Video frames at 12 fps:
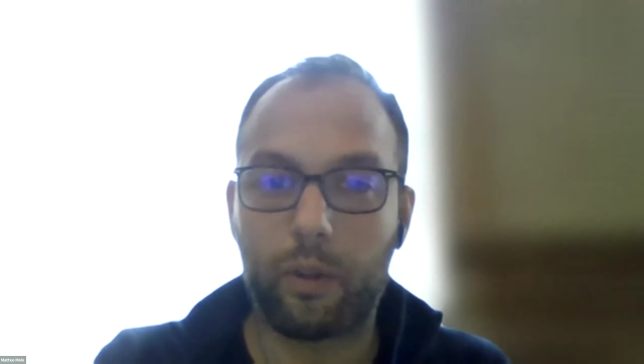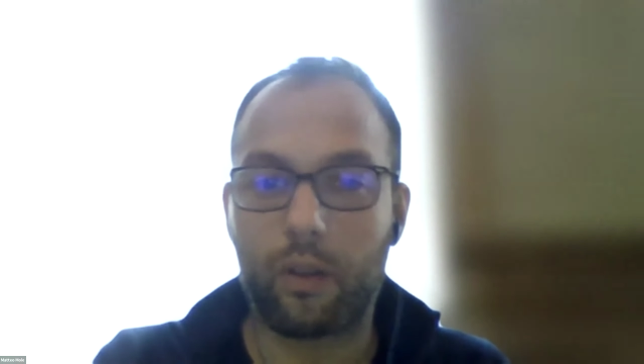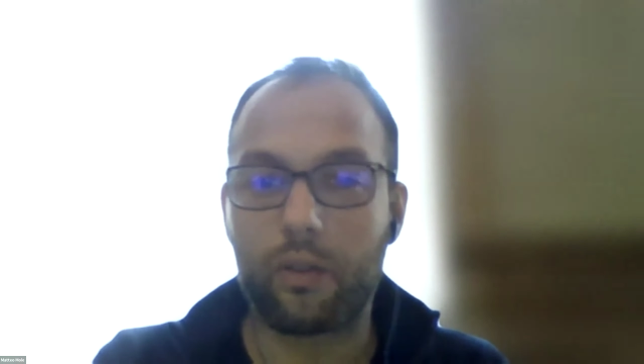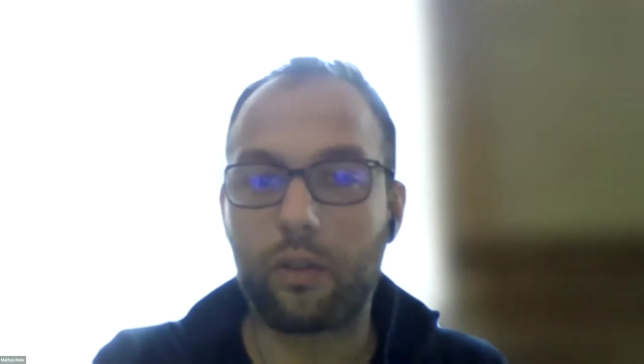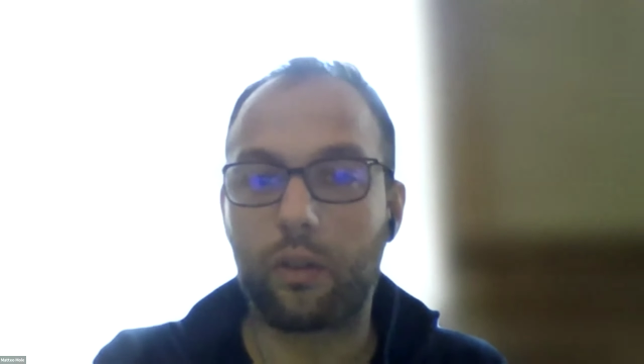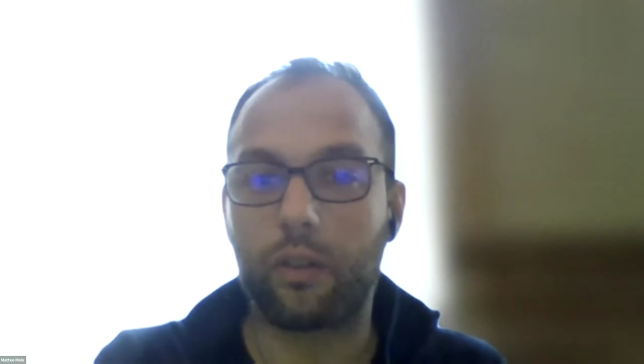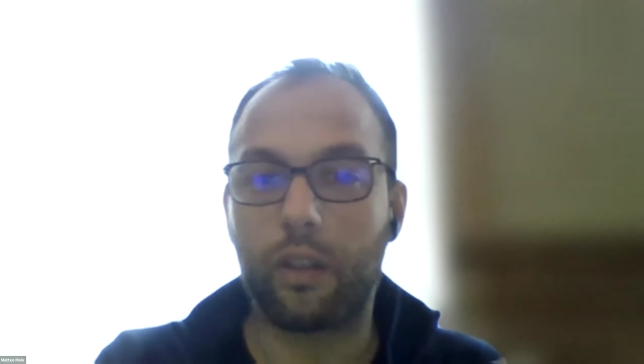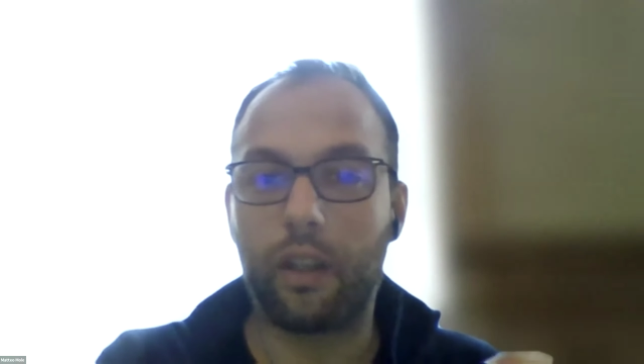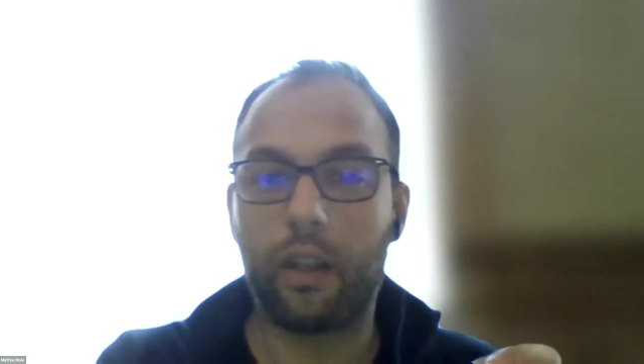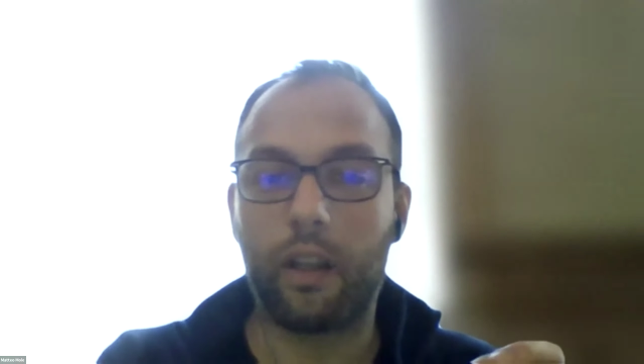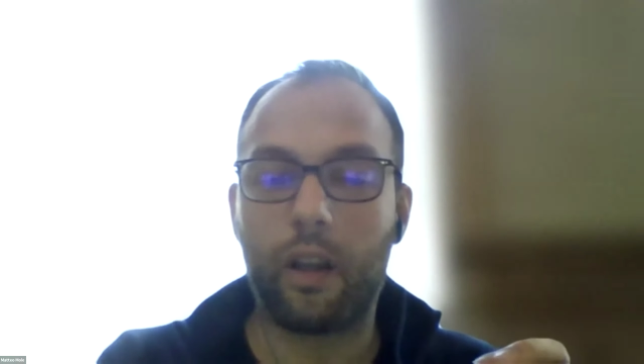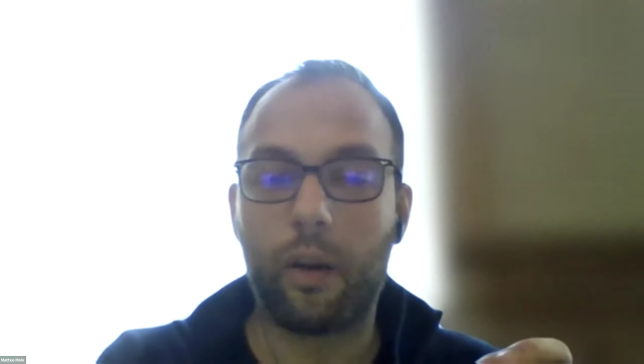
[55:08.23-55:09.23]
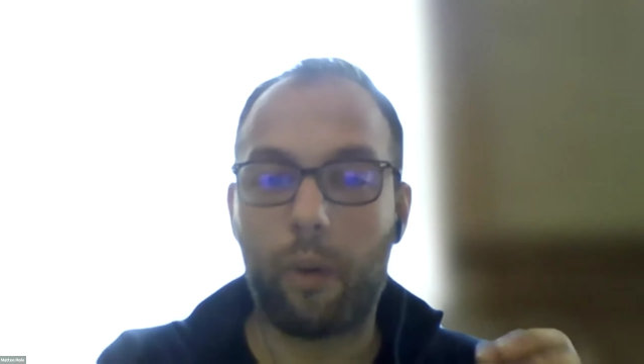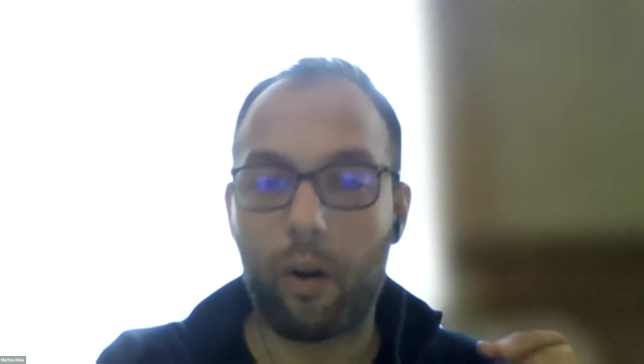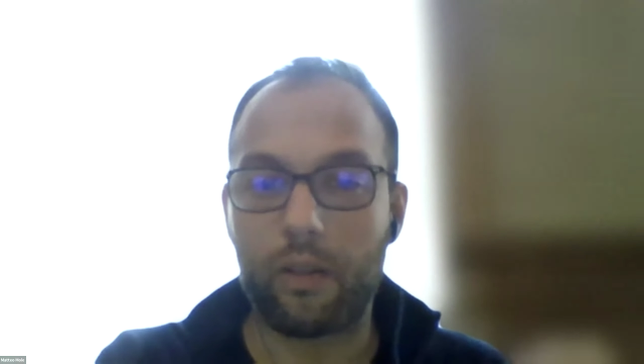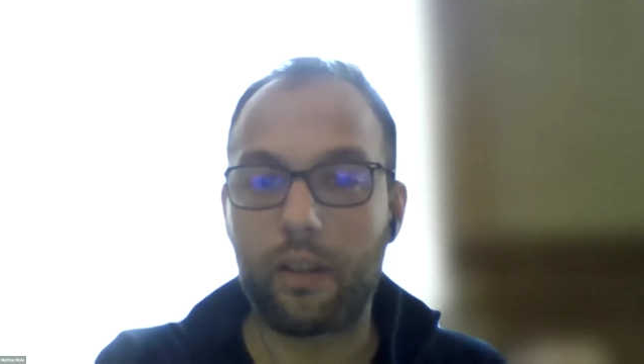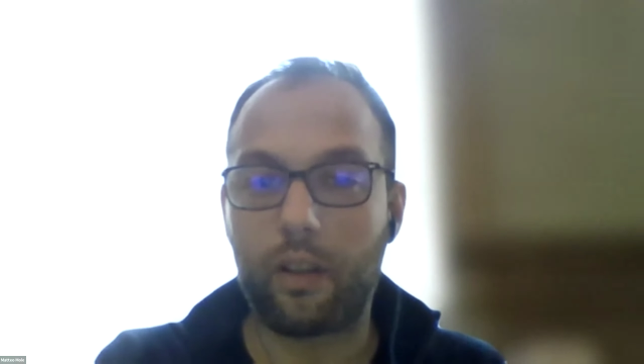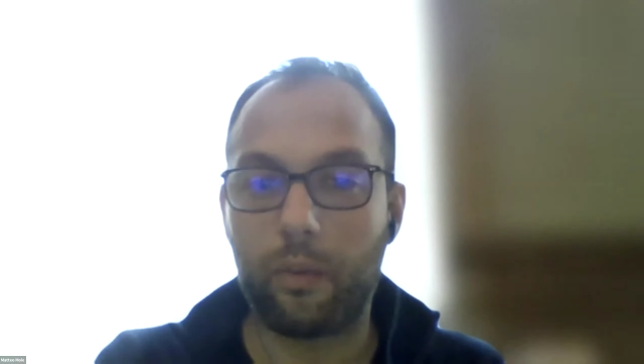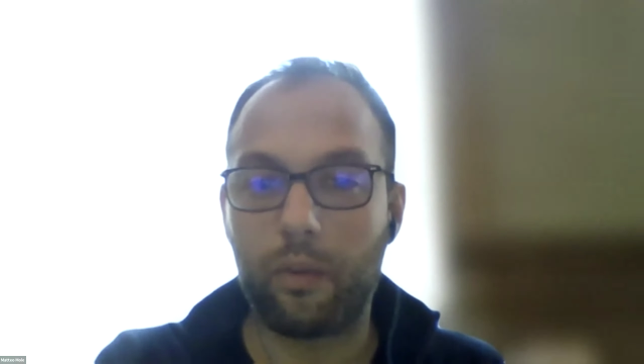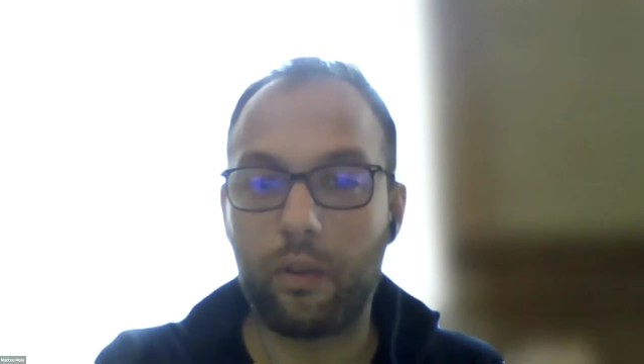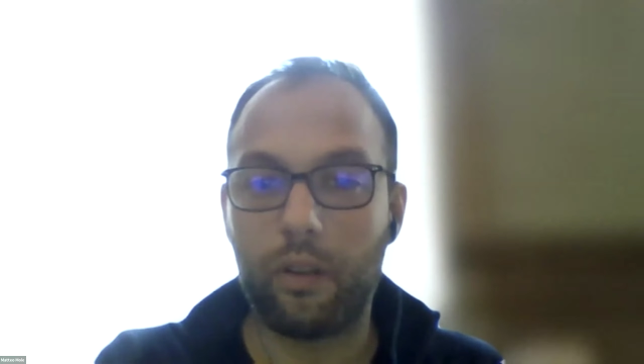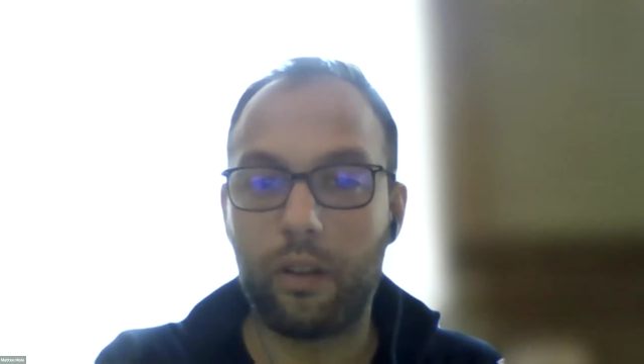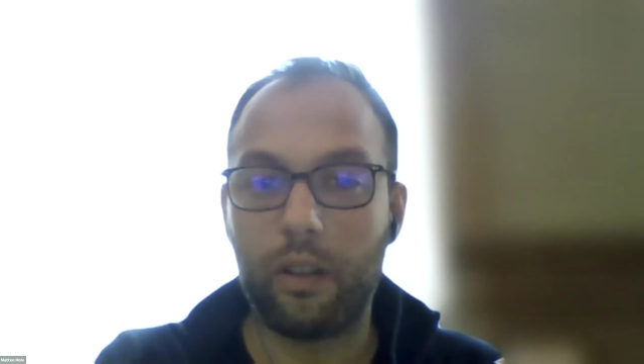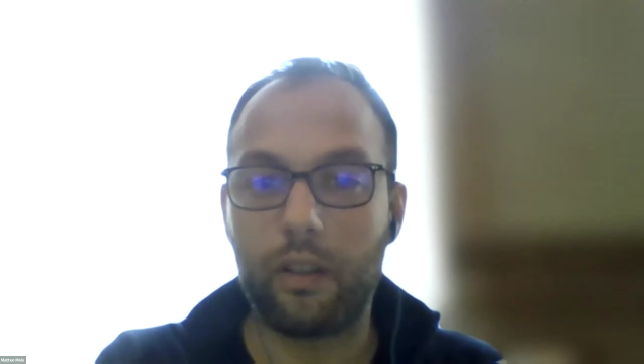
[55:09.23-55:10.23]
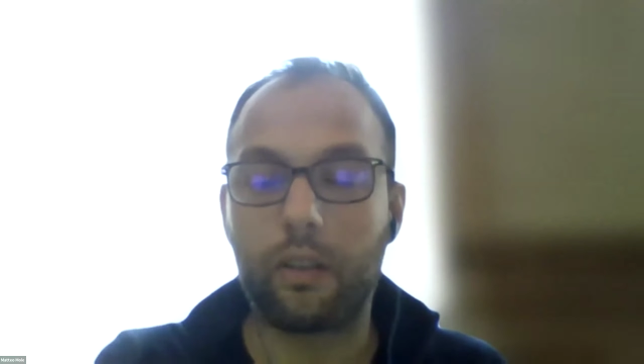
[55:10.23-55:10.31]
but also on the policy community,